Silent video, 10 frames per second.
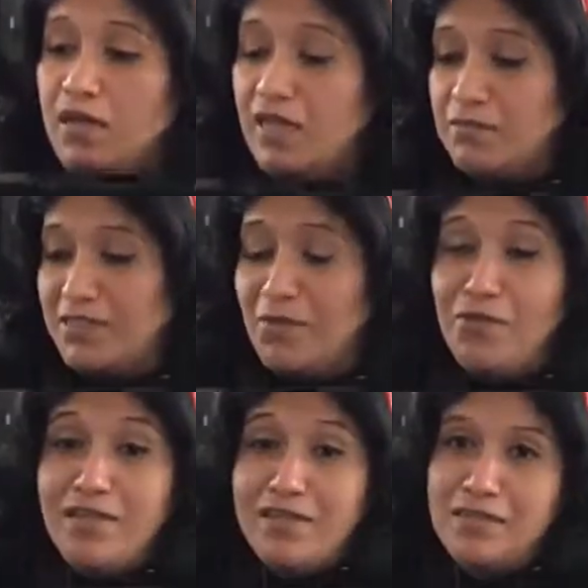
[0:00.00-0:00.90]
I have
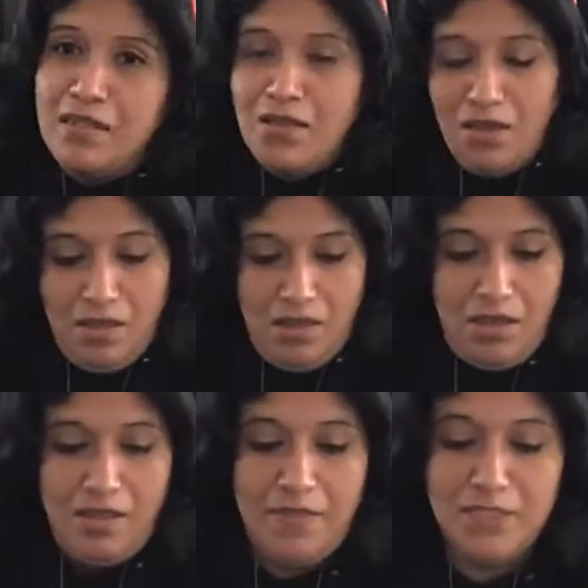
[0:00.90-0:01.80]
several of these.
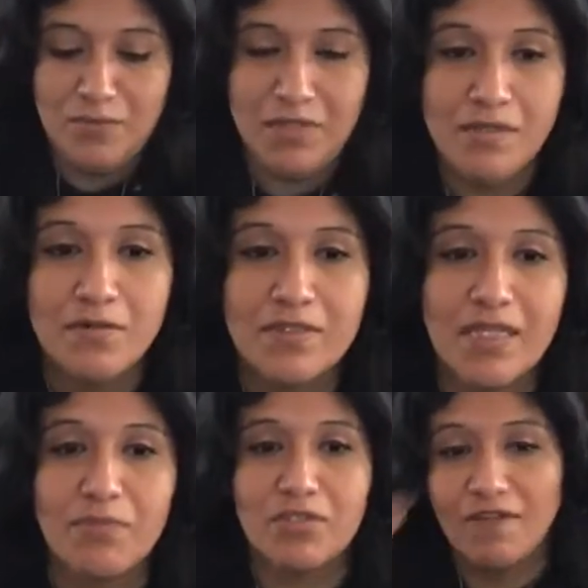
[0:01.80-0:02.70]
This one was
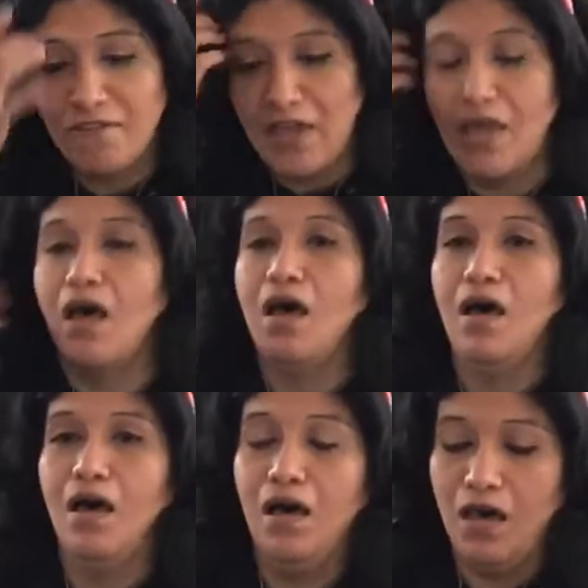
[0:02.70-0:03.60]
able to fit
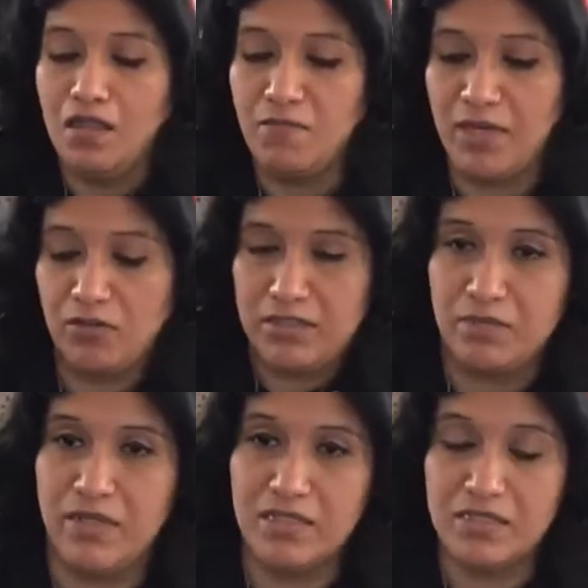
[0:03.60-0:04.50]
all of my
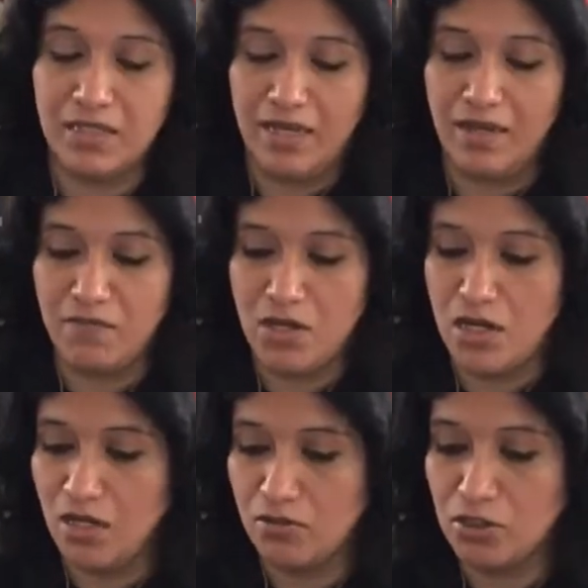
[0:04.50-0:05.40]
Christmas. I have
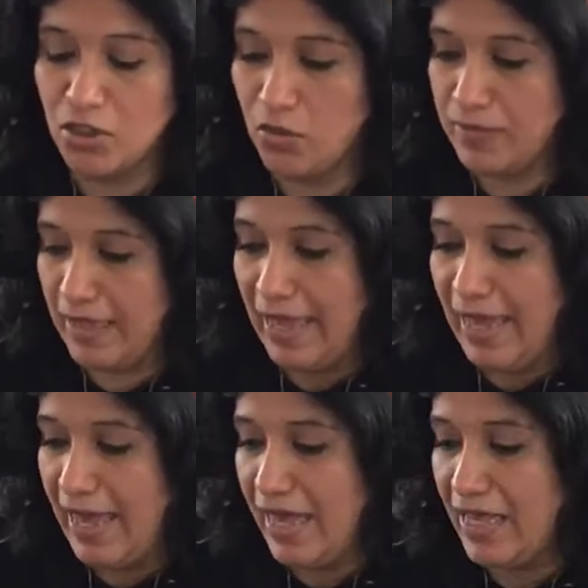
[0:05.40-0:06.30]
another tote that
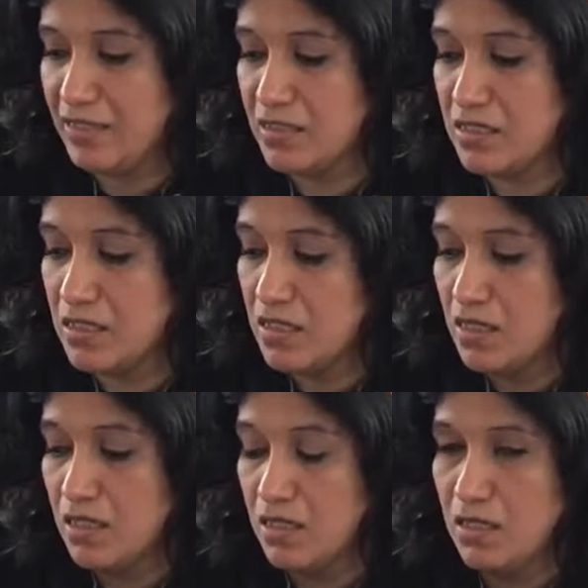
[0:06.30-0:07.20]
has
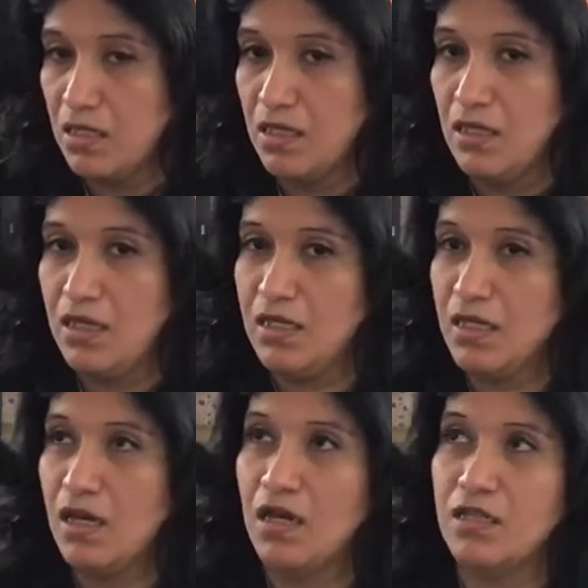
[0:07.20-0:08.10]

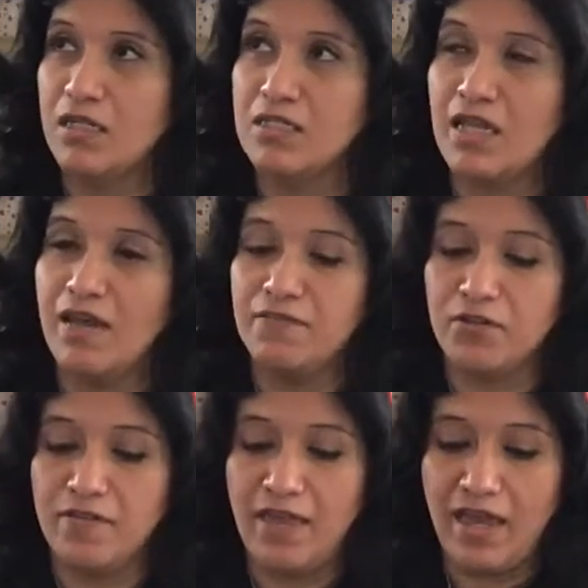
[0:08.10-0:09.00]
any holidays
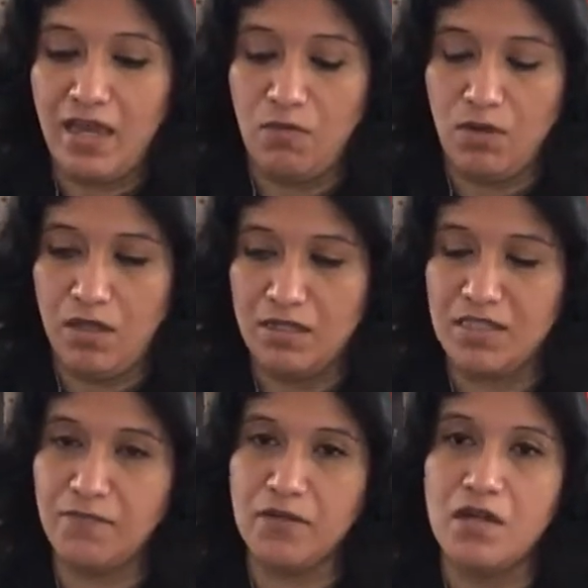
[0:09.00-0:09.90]
after that. Well,
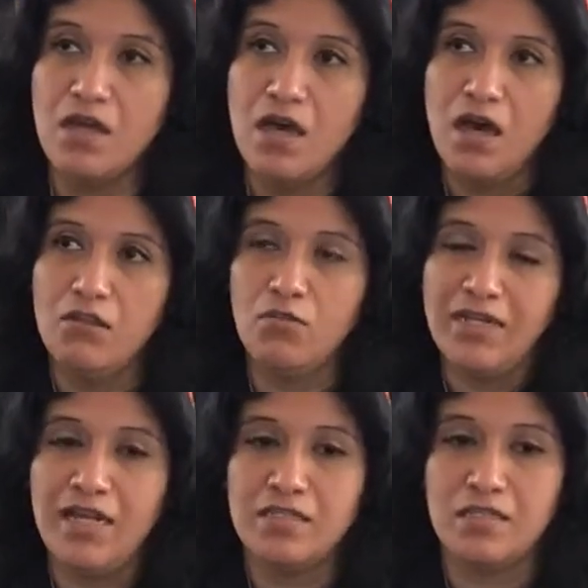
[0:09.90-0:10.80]
except for
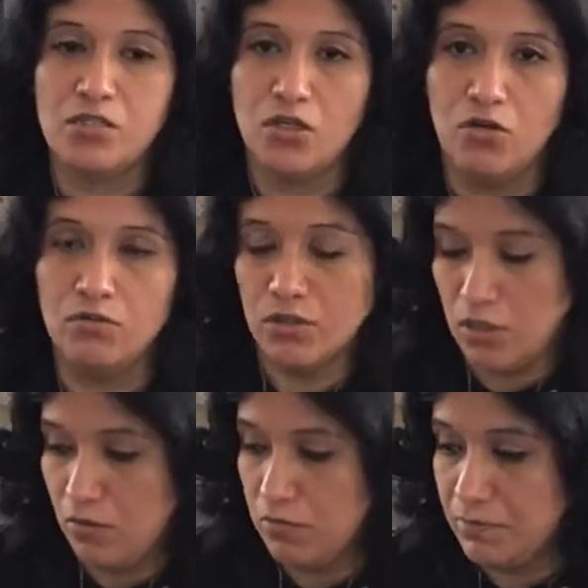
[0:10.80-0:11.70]
Halloween has its own
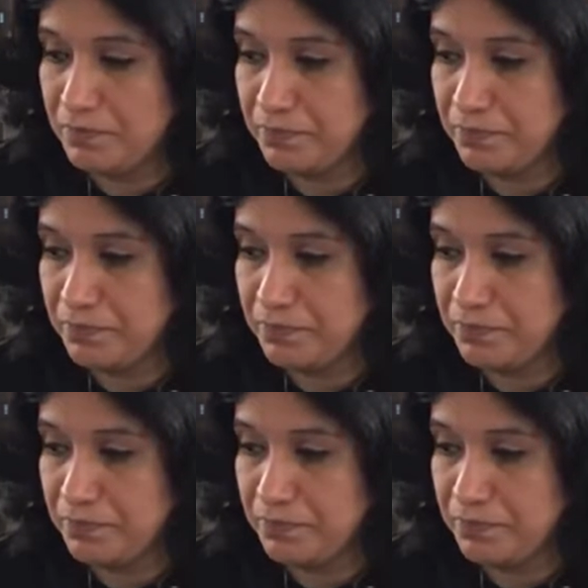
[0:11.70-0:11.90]
tote.